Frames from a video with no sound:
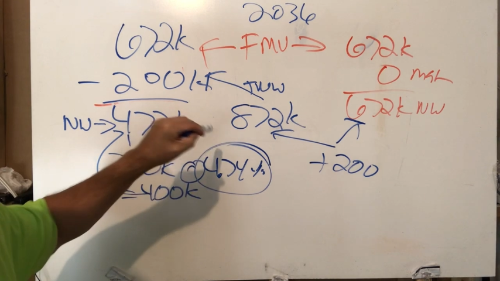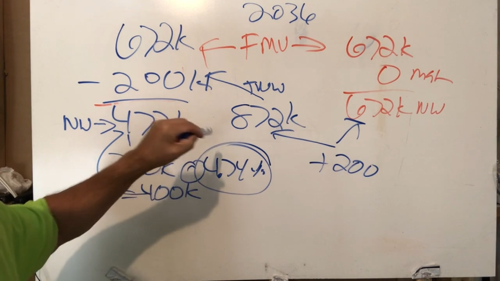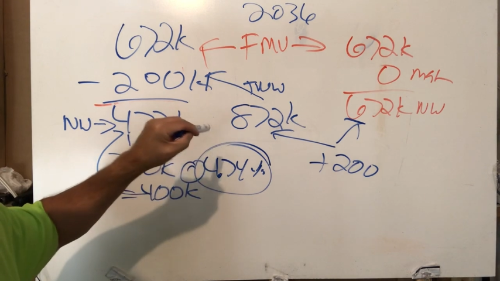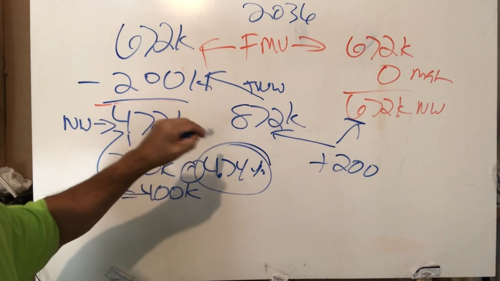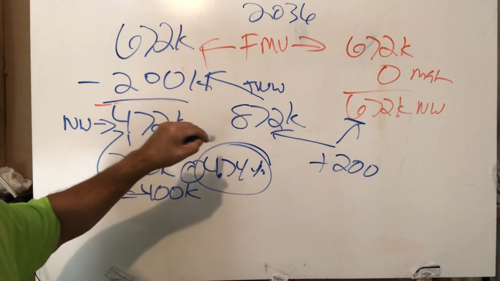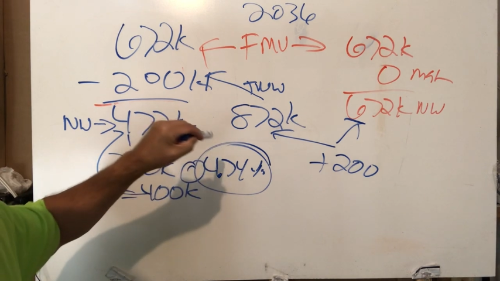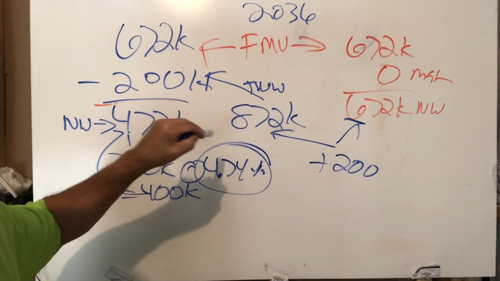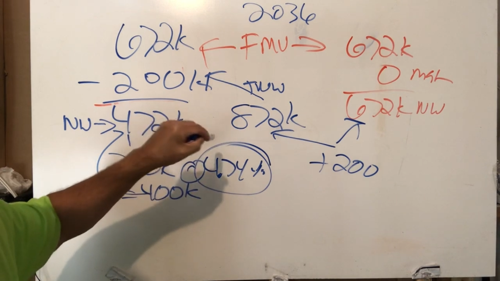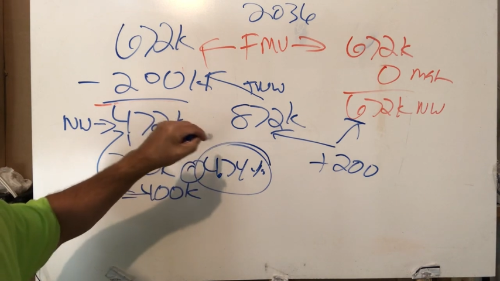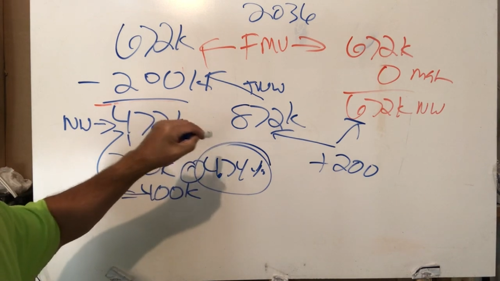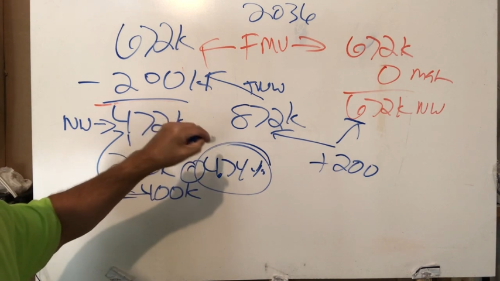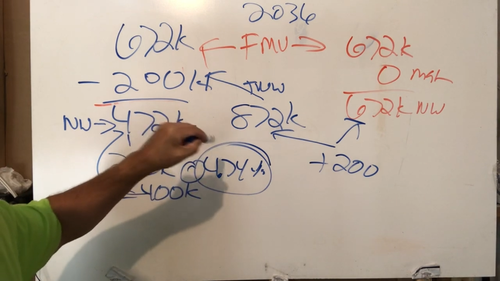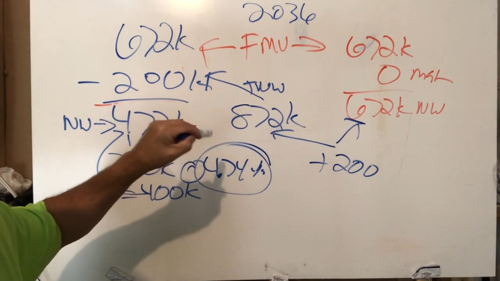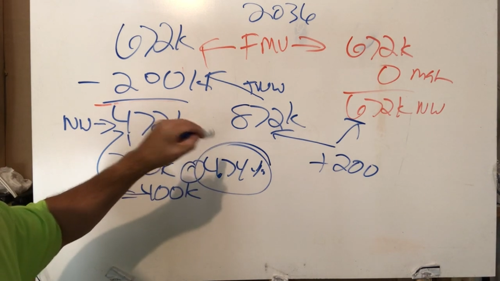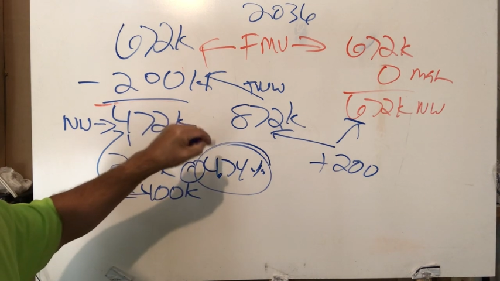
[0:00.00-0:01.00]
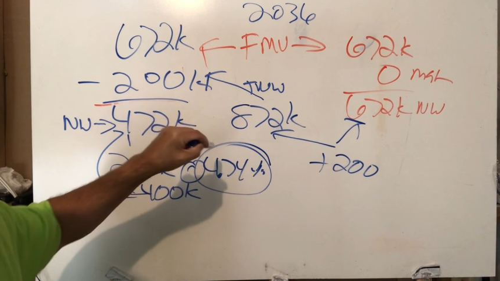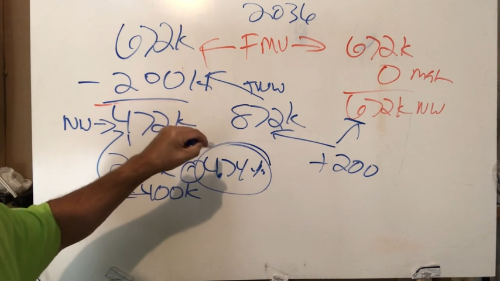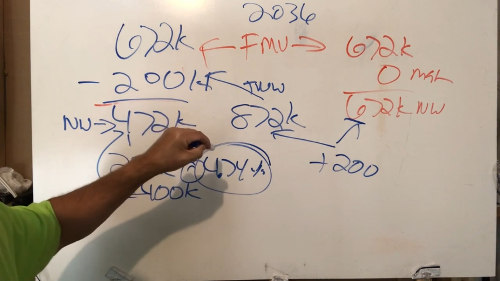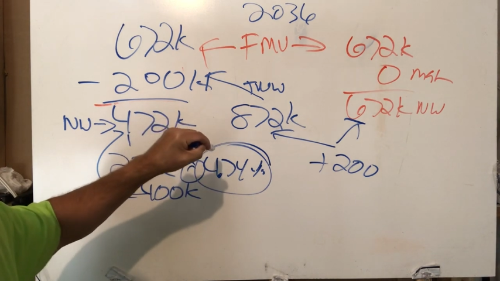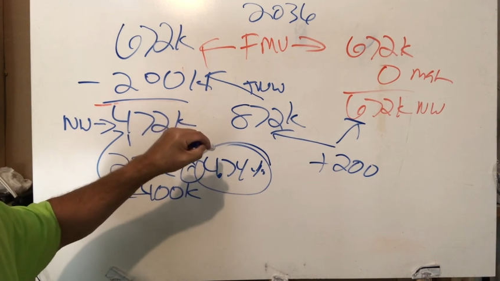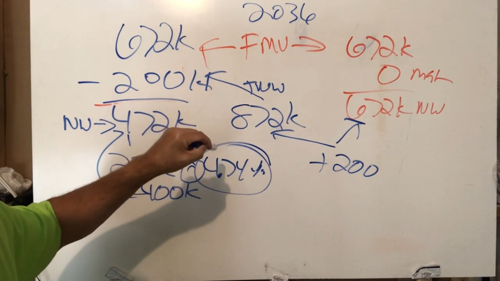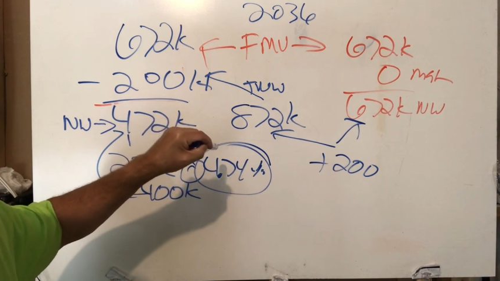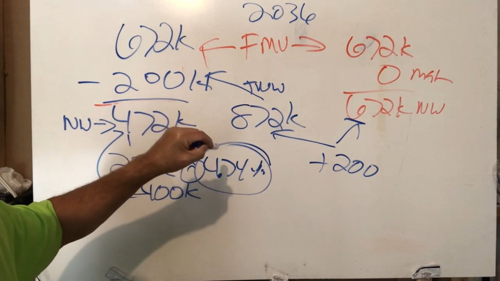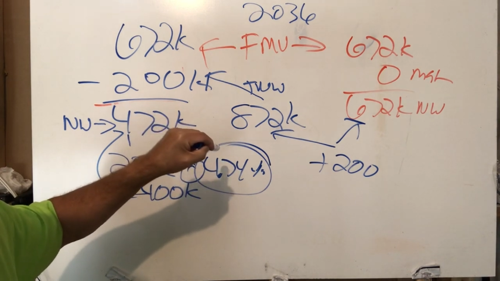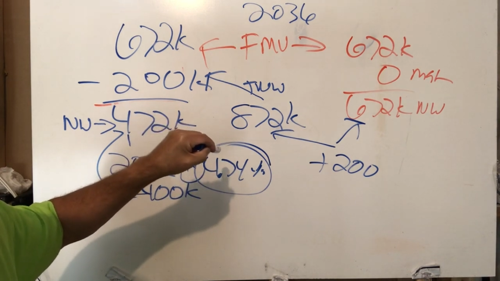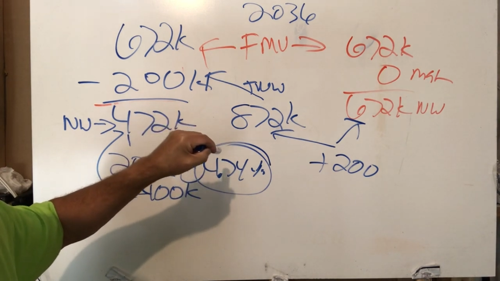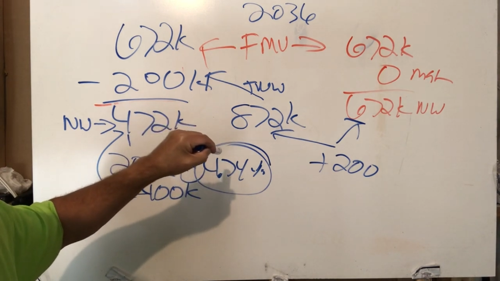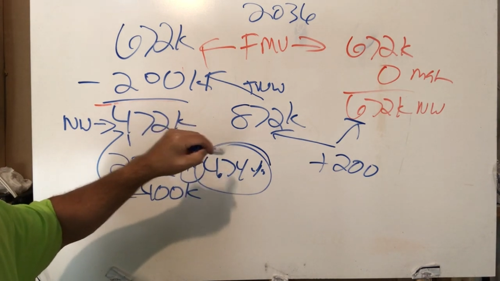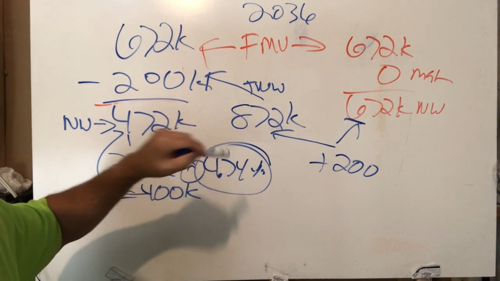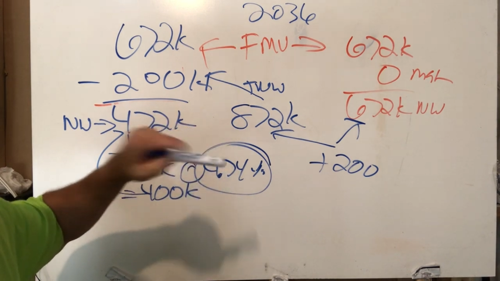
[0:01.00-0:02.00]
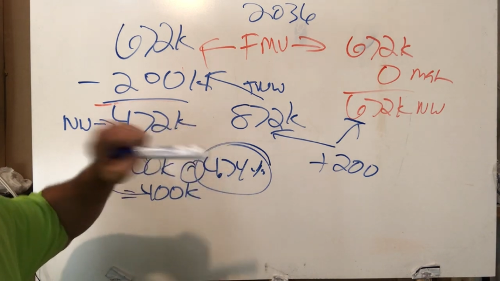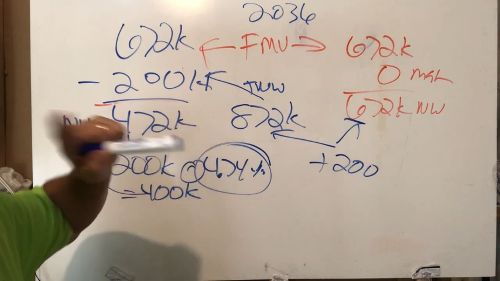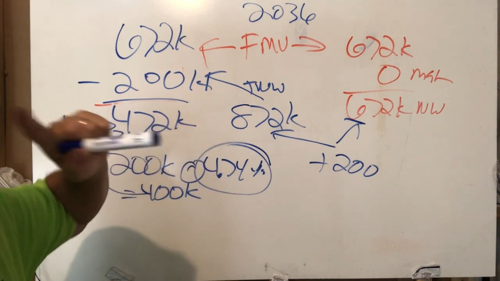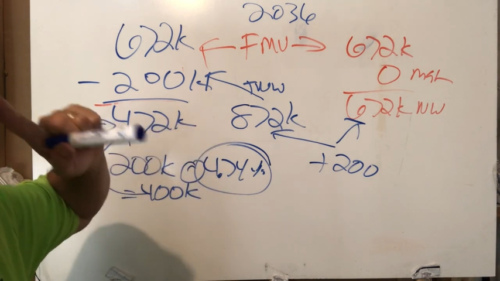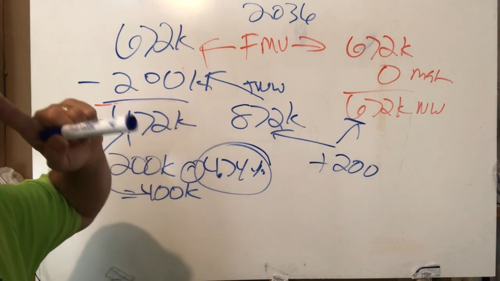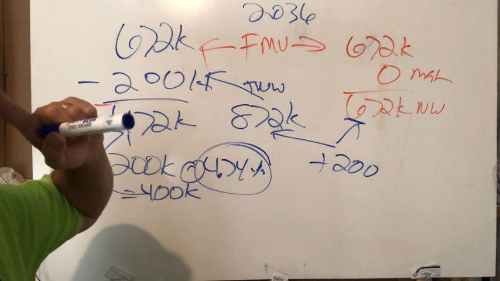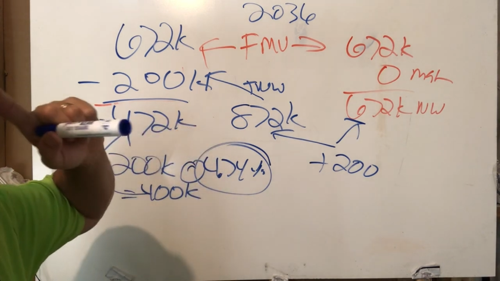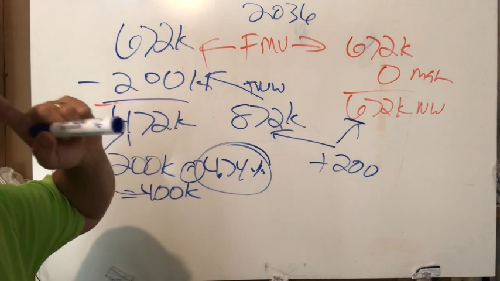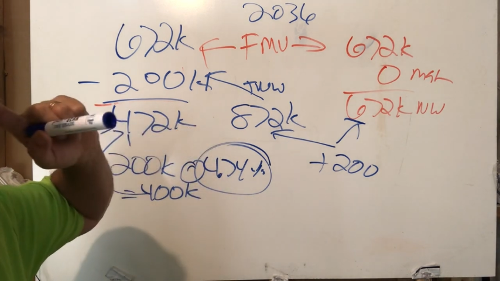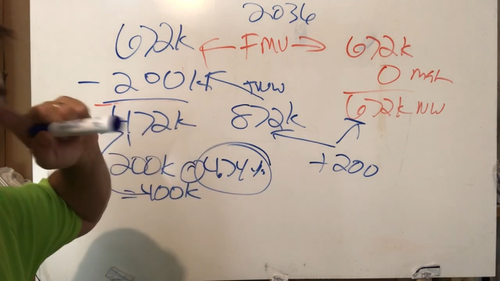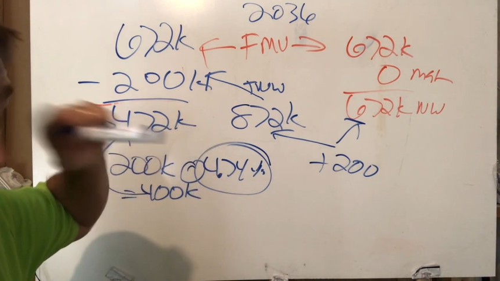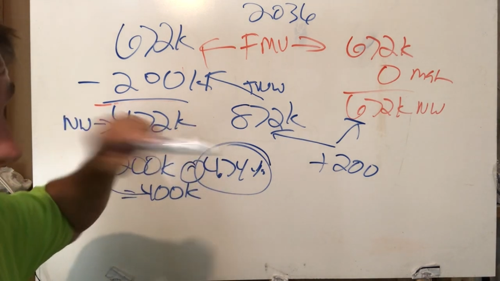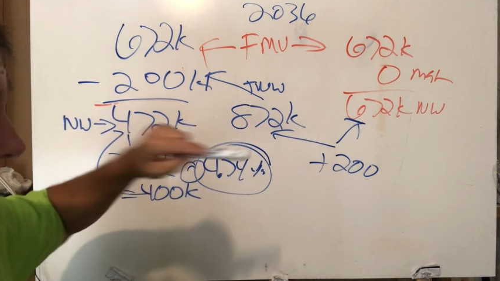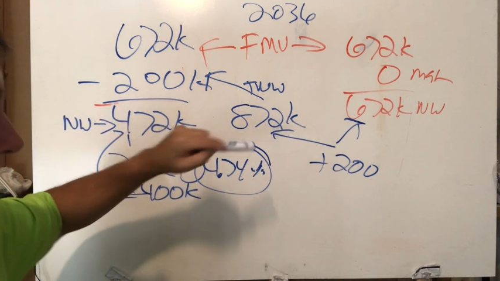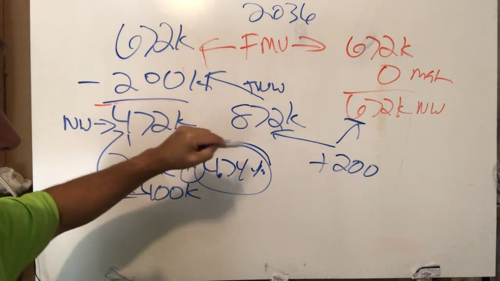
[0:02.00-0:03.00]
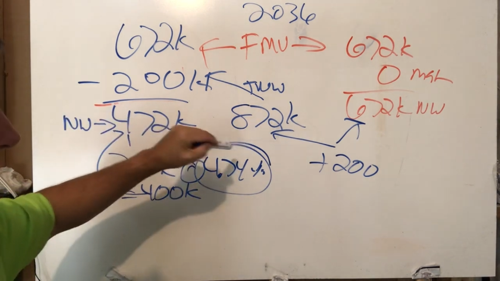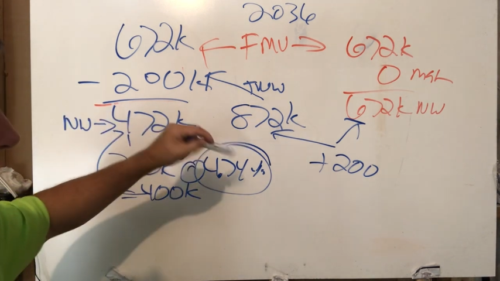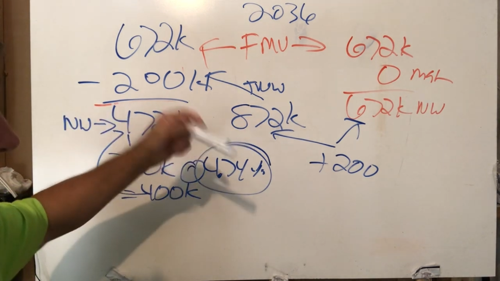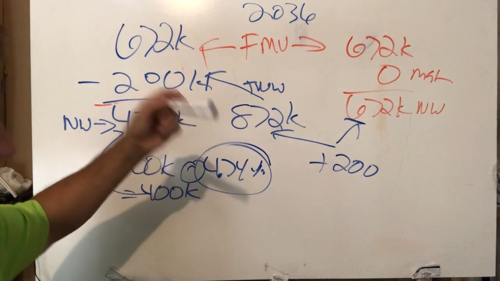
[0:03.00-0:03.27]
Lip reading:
[unreadable: no face in view]